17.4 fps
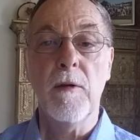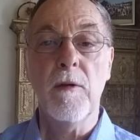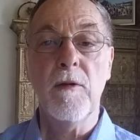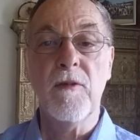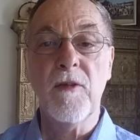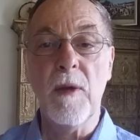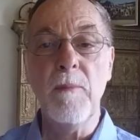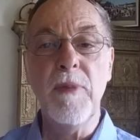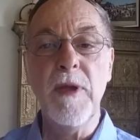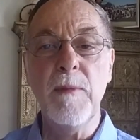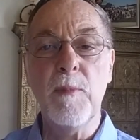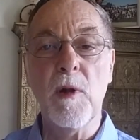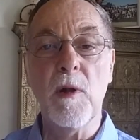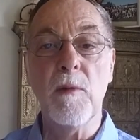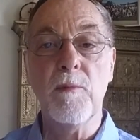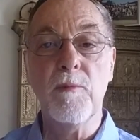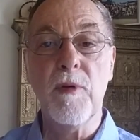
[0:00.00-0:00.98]
Some
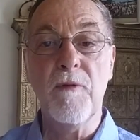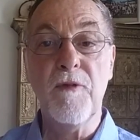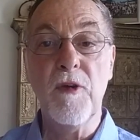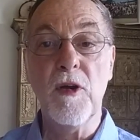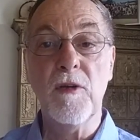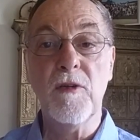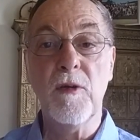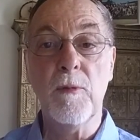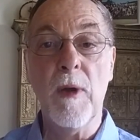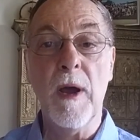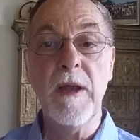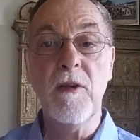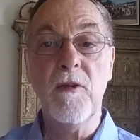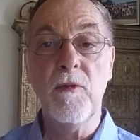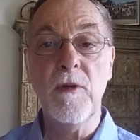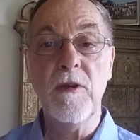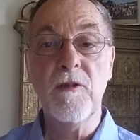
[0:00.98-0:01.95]
people prefer to
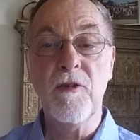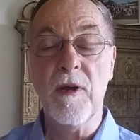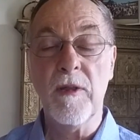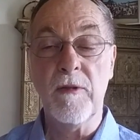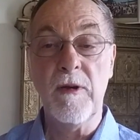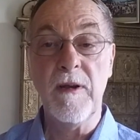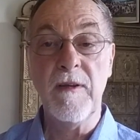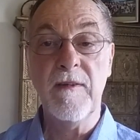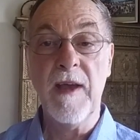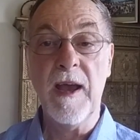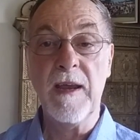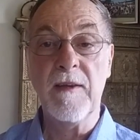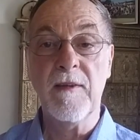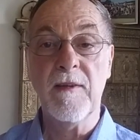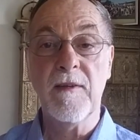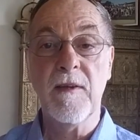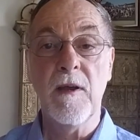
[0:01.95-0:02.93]
write to each other in
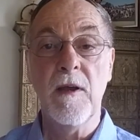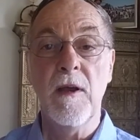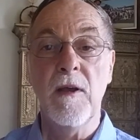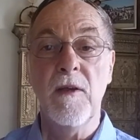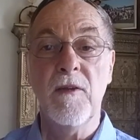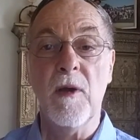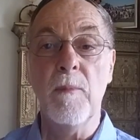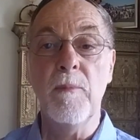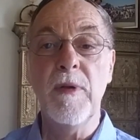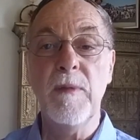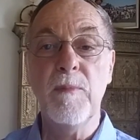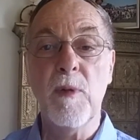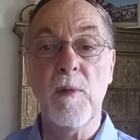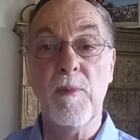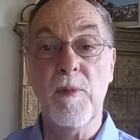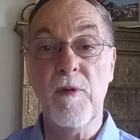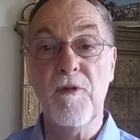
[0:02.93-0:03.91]
text. Some
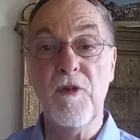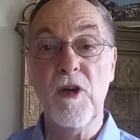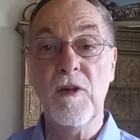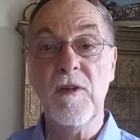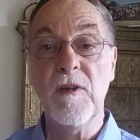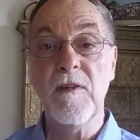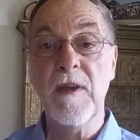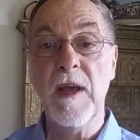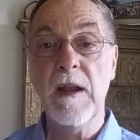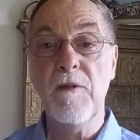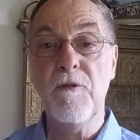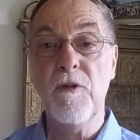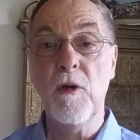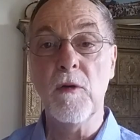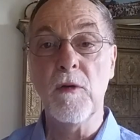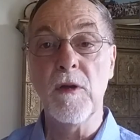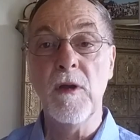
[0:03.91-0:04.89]
people prefer to
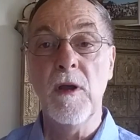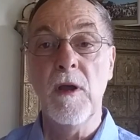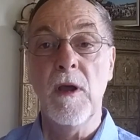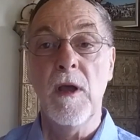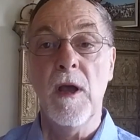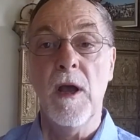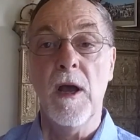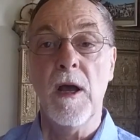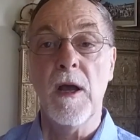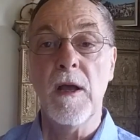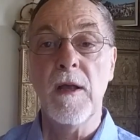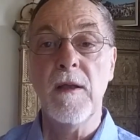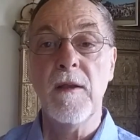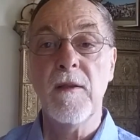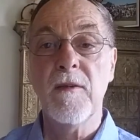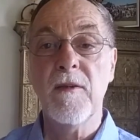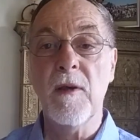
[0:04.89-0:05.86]
telephone.
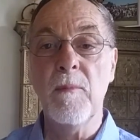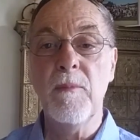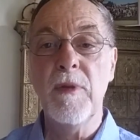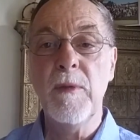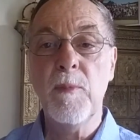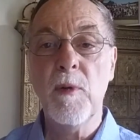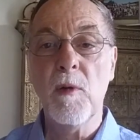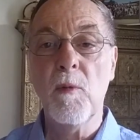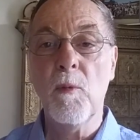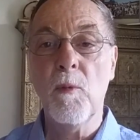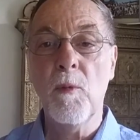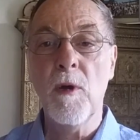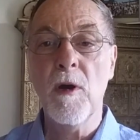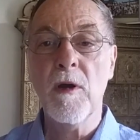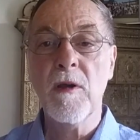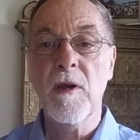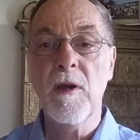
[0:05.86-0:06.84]
Some people
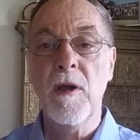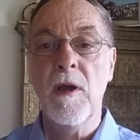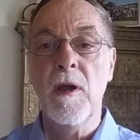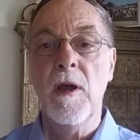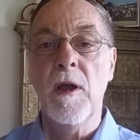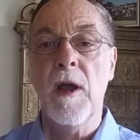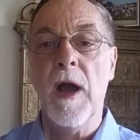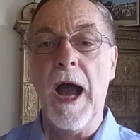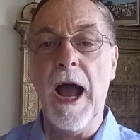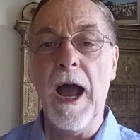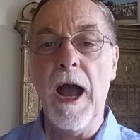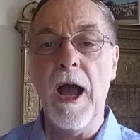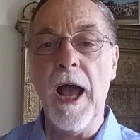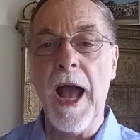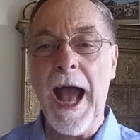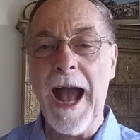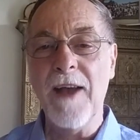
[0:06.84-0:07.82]
work
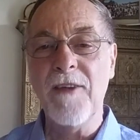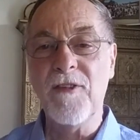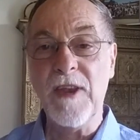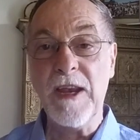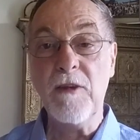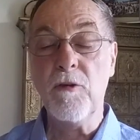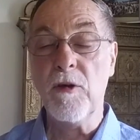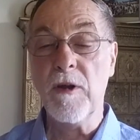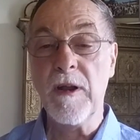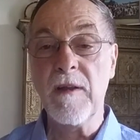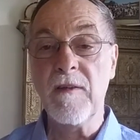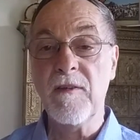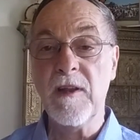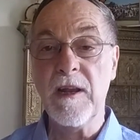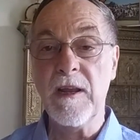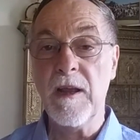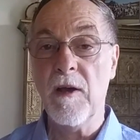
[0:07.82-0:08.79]

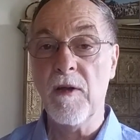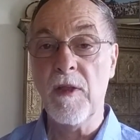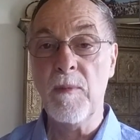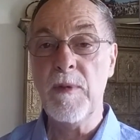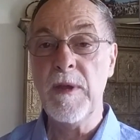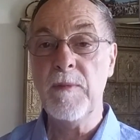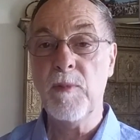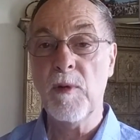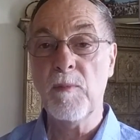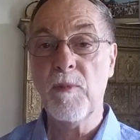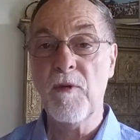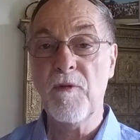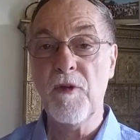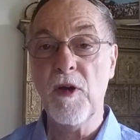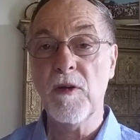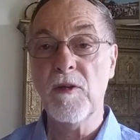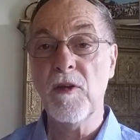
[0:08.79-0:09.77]
asynchronously. Other people
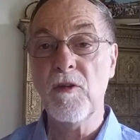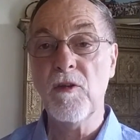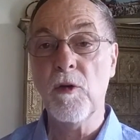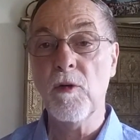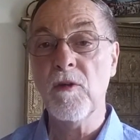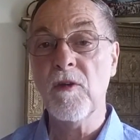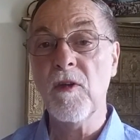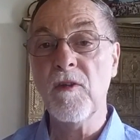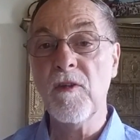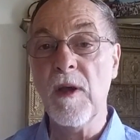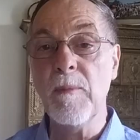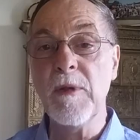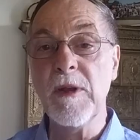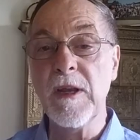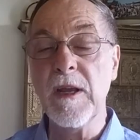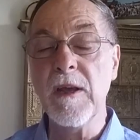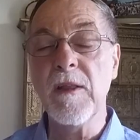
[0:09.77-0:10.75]
prefer to talk to
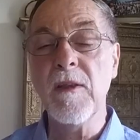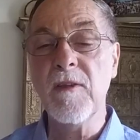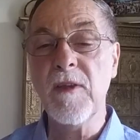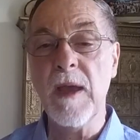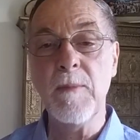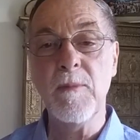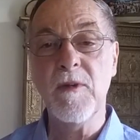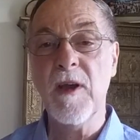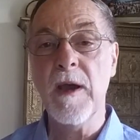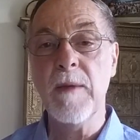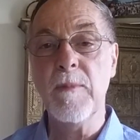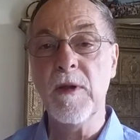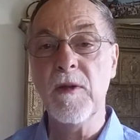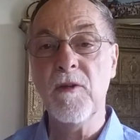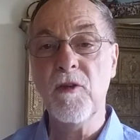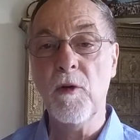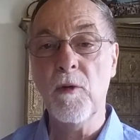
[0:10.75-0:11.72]
somebody at the same time,
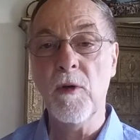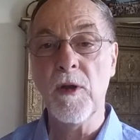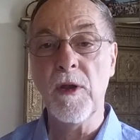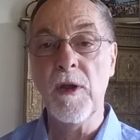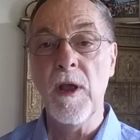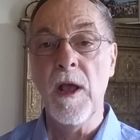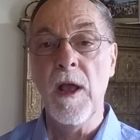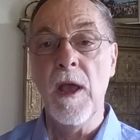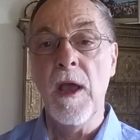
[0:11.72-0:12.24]
and so on.